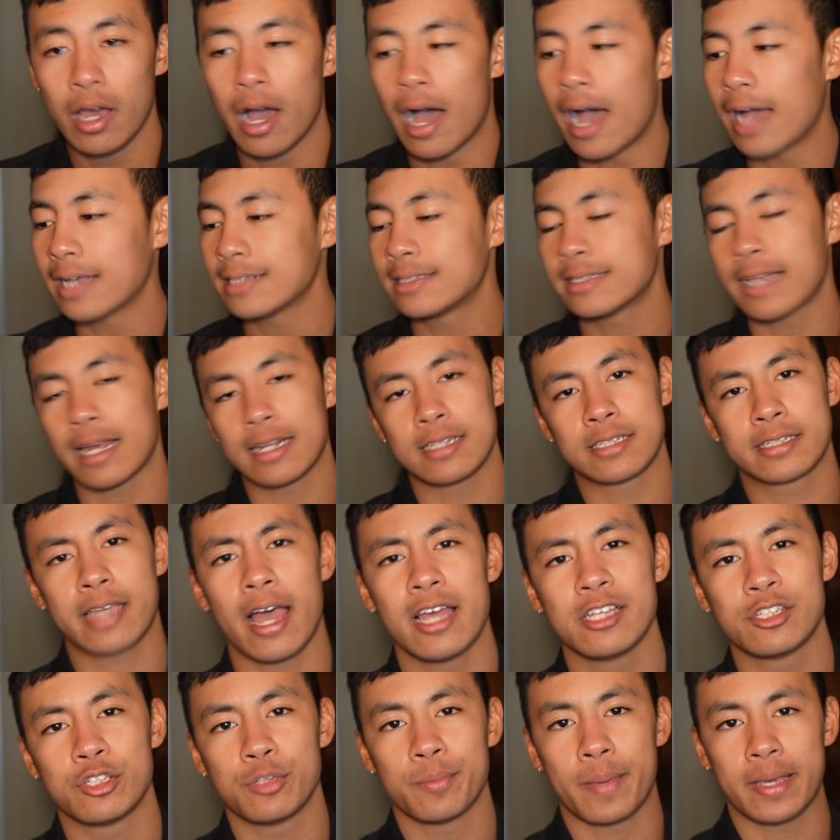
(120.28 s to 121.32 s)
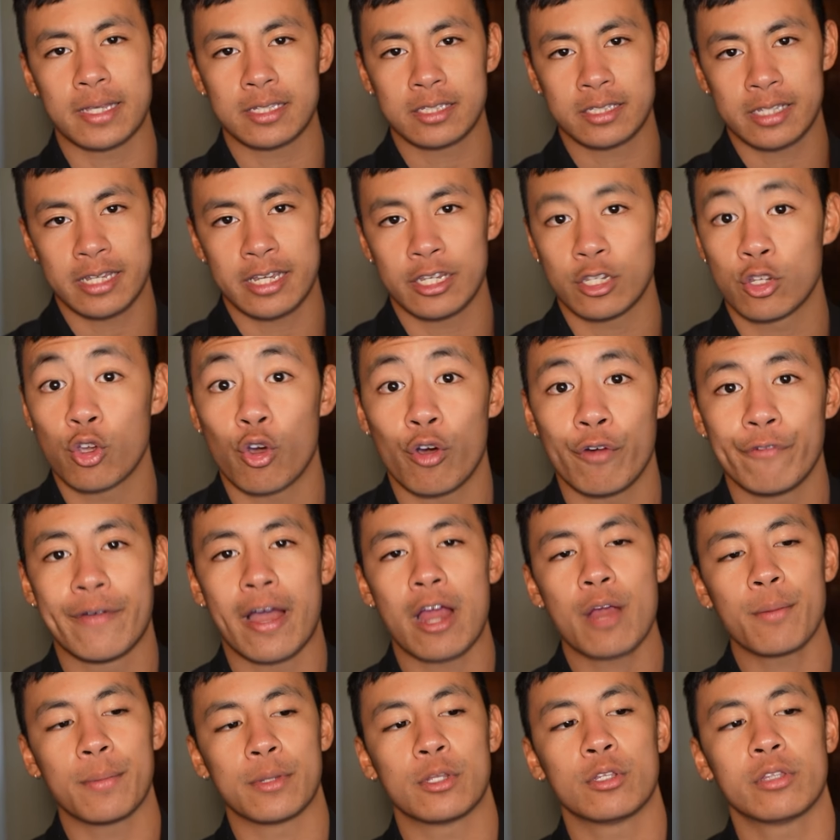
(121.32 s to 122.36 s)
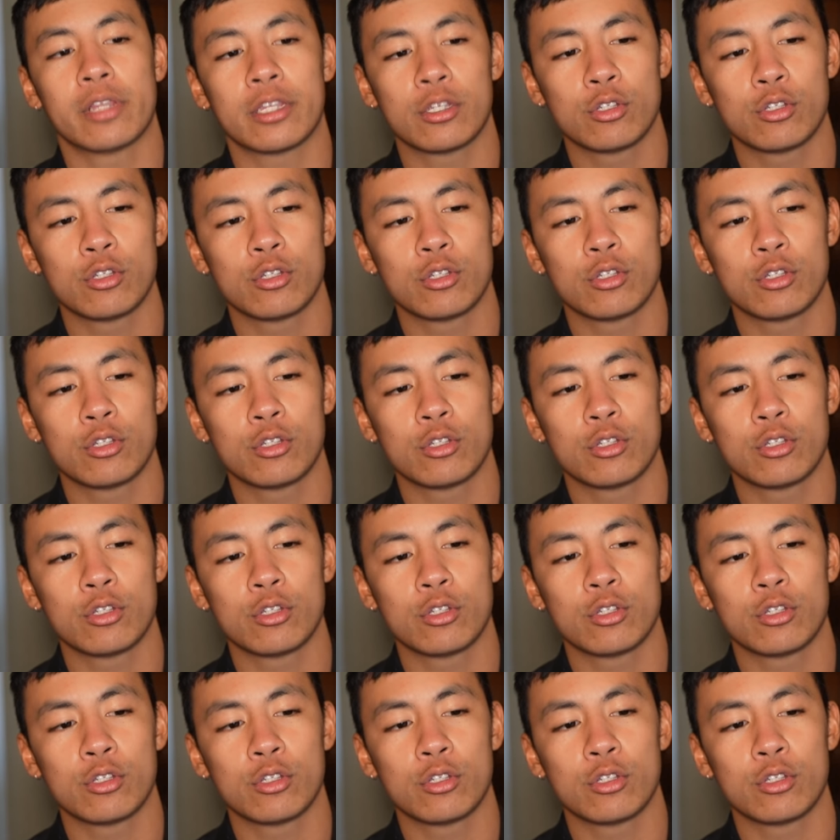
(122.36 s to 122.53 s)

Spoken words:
high status guys you may see in your environment.